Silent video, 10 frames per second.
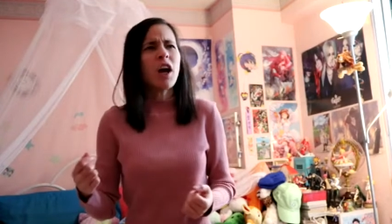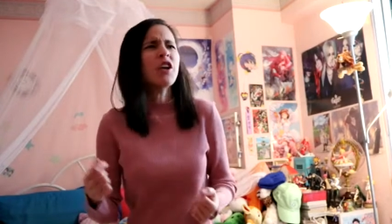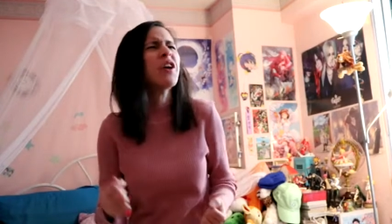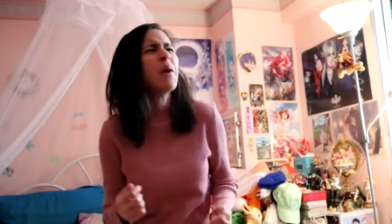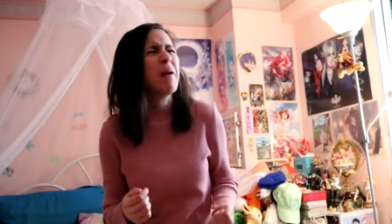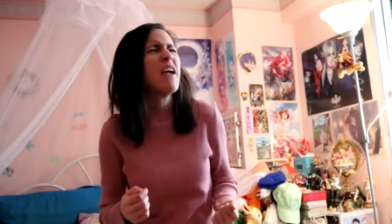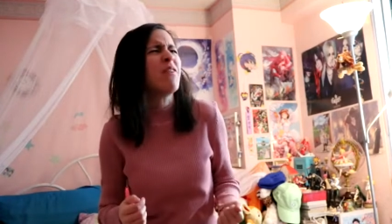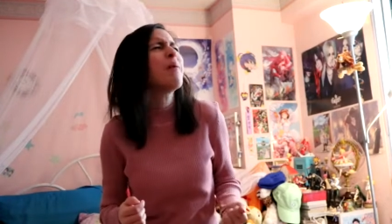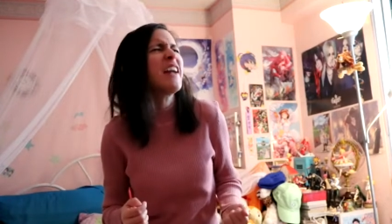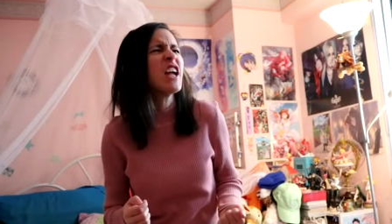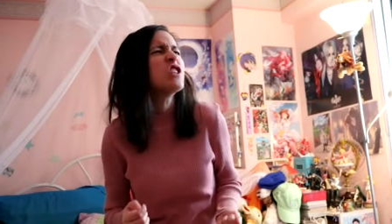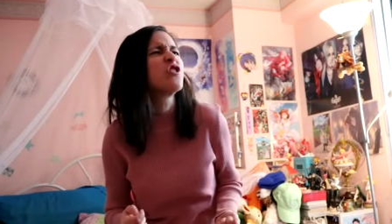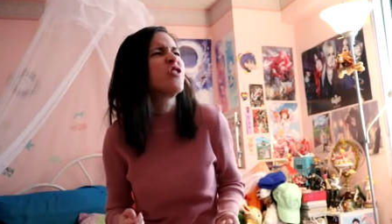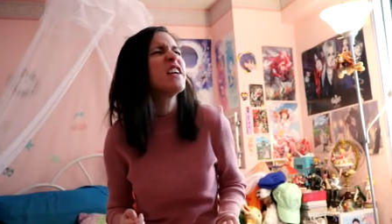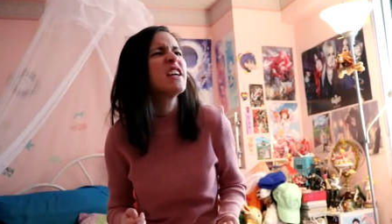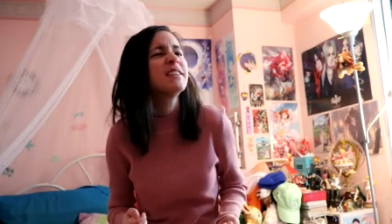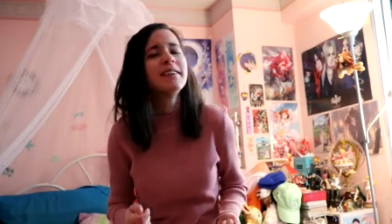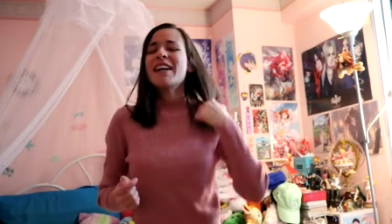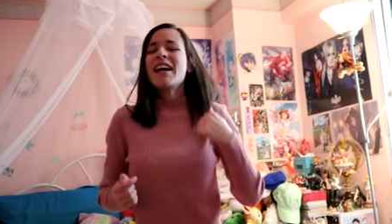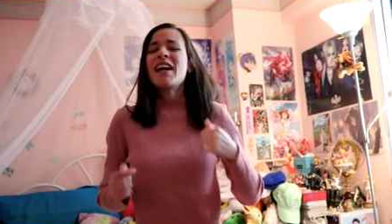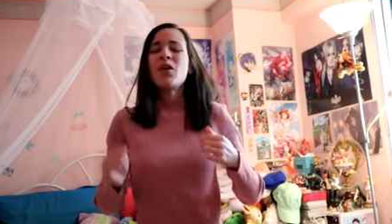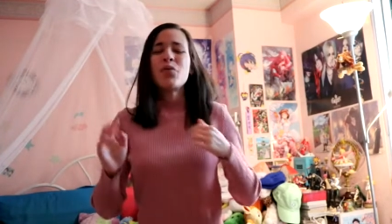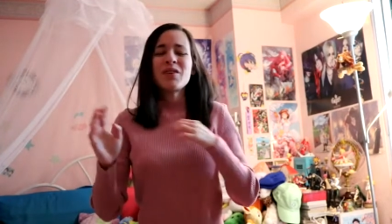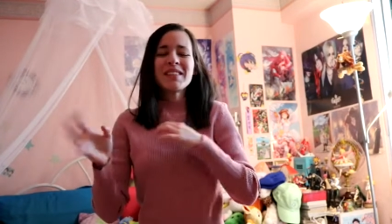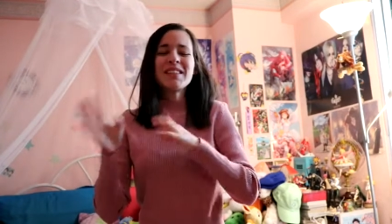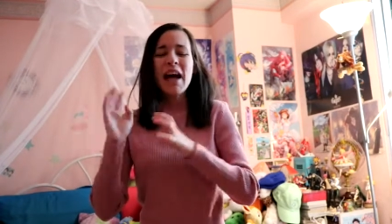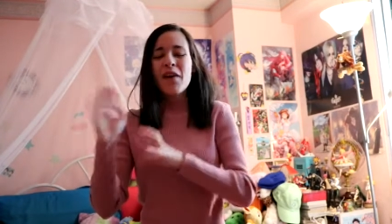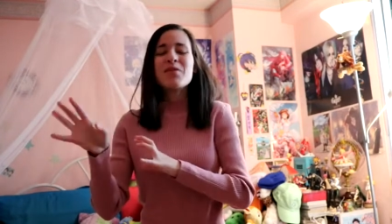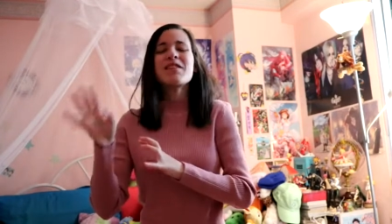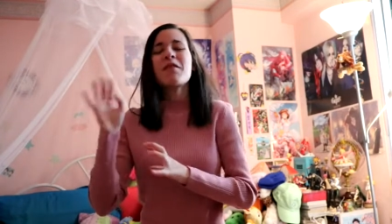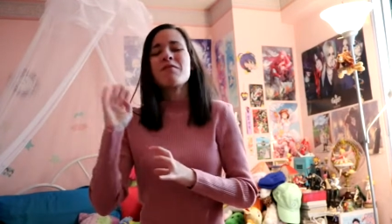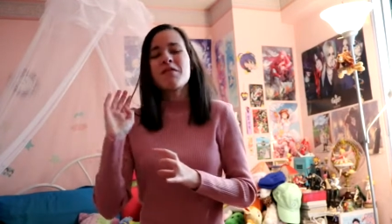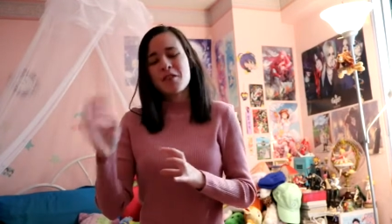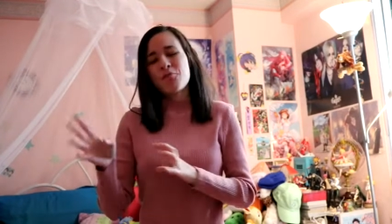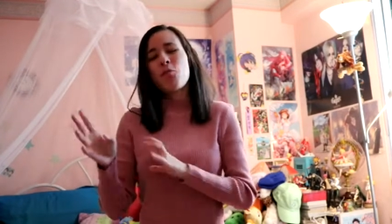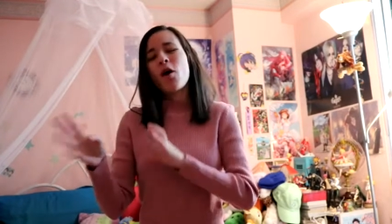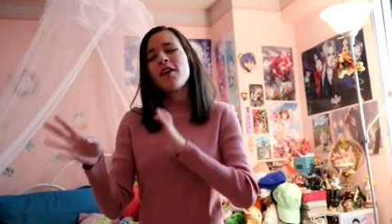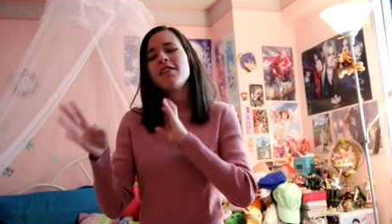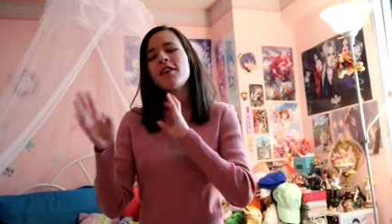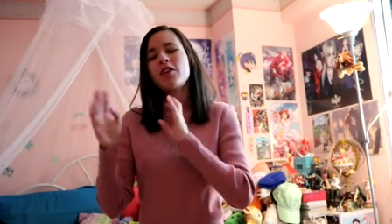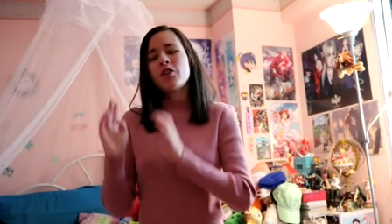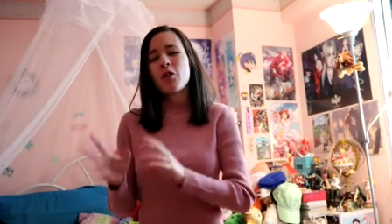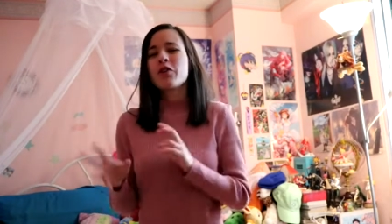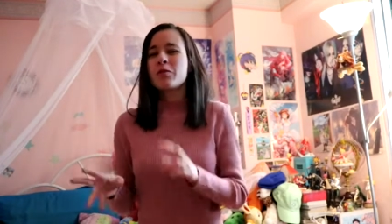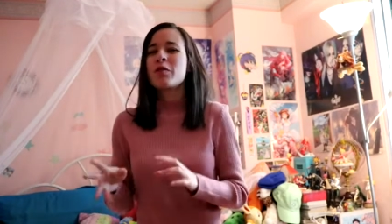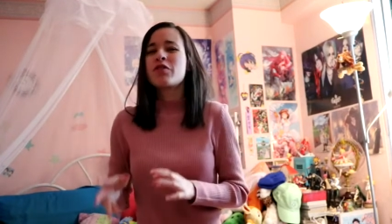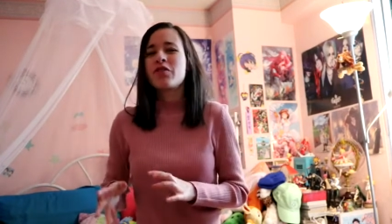are you gonna pay for my injuries? It was, that was a one noticeable